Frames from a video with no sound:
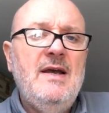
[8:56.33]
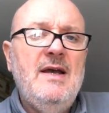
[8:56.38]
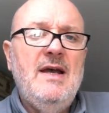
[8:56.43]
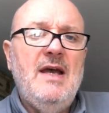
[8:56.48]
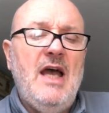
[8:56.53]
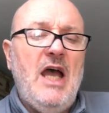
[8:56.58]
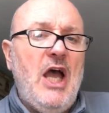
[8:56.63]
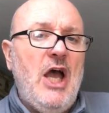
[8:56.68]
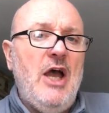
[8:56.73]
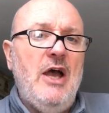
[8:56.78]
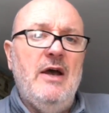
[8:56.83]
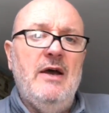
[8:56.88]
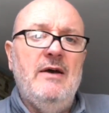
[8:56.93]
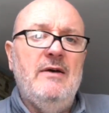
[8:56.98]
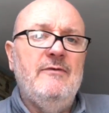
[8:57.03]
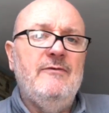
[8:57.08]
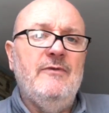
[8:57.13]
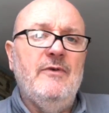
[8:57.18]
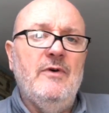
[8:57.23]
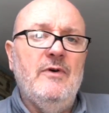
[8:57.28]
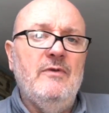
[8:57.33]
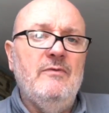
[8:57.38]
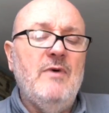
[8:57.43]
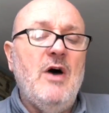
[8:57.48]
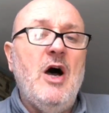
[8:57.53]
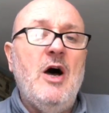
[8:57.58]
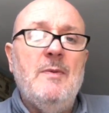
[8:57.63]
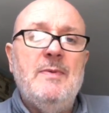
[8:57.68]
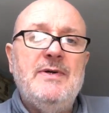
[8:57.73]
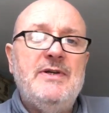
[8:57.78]
for
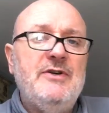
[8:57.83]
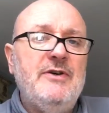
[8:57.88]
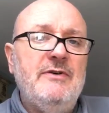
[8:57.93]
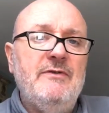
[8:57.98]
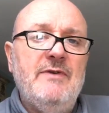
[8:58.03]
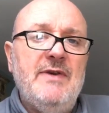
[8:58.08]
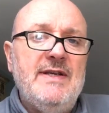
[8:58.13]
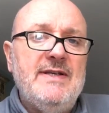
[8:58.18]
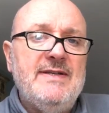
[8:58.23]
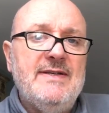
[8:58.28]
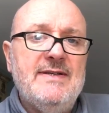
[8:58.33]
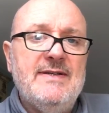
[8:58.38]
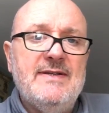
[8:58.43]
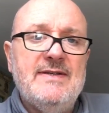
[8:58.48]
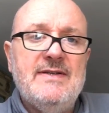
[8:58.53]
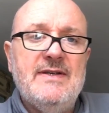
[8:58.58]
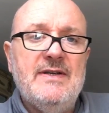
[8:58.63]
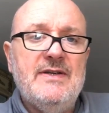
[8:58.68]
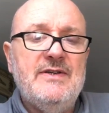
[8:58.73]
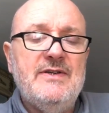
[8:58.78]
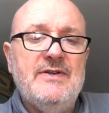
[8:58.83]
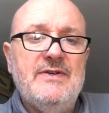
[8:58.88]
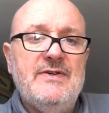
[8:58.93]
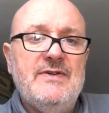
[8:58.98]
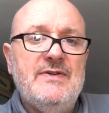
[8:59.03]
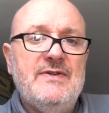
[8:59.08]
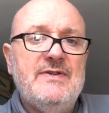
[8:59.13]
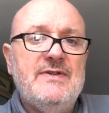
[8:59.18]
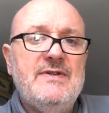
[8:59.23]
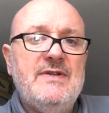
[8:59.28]
arbitrary reasons, such
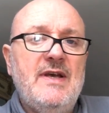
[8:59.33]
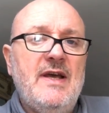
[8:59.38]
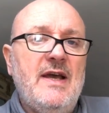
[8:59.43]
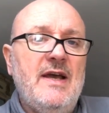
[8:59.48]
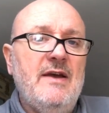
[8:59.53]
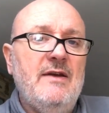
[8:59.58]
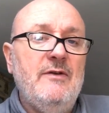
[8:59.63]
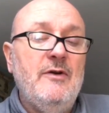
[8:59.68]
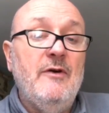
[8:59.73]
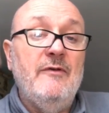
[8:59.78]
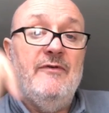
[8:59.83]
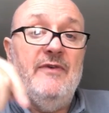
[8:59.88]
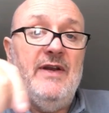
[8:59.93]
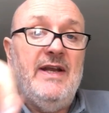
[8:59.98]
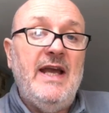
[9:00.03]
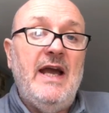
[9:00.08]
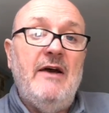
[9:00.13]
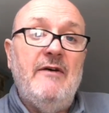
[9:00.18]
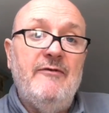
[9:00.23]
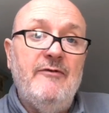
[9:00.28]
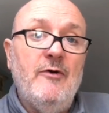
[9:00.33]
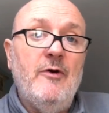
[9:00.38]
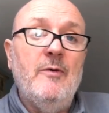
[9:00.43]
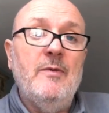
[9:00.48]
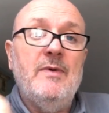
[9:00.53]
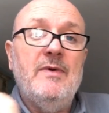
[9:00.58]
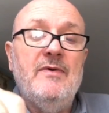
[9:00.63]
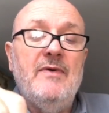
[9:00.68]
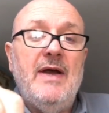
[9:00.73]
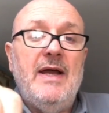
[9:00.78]
as not filling out a form
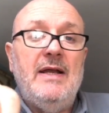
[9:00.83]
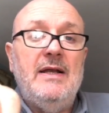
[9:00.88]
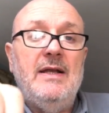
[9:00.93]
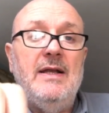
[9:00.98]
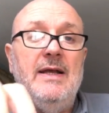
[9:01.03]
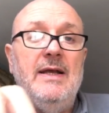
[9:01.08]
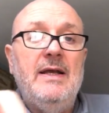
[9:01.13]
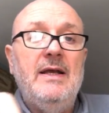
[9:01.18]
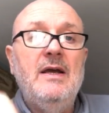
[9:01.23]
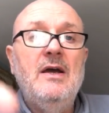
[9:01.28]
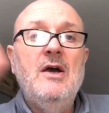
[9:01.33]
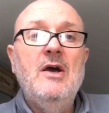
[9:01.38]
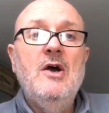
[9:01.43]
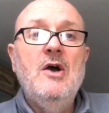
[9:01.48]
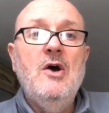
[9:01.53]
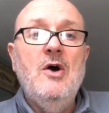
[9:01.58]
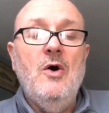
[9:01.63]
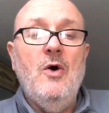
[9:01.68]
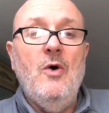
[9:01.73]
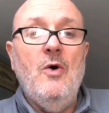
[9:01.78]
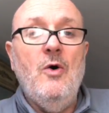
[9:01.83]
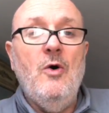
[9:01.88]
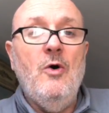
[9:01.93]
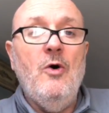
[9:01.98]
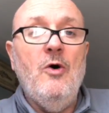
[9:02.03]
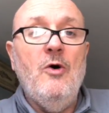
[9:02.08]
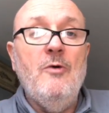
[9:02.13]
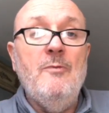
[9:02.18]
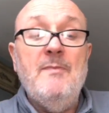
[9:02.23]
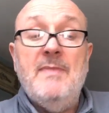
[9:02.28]
correctly
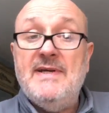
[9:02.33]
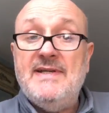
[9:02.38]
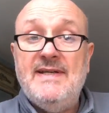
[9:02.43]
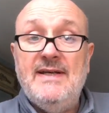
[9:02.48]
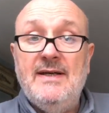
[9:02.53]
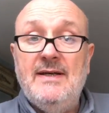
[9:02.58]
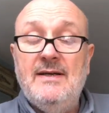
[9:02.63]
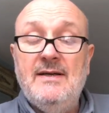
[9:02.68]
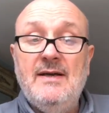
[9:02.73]
or missing